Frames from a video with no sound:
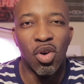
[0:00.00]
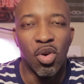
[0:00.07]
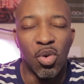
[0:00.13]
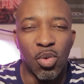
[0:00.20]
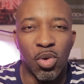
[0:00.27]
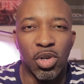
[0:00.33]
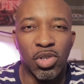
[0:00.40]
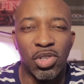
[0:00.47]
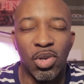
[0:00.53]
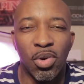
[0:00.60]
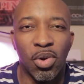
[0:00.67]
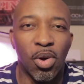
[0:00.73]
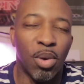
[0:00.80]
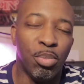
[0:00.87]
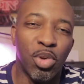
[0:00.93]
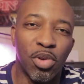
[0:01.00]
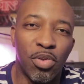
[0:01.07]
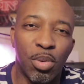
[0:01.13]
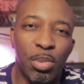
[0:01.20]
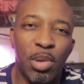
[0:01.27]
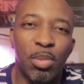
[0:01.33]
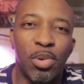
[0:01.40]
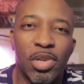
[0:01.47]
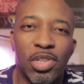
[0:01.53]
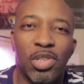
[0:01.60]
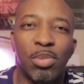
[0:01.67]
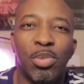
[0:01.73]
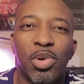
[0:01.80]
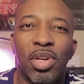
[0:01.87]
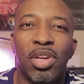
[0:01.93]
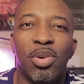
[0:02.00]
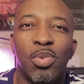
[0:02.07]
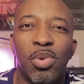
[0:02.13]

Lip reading: What is going on, beautiful people? It's your boy here,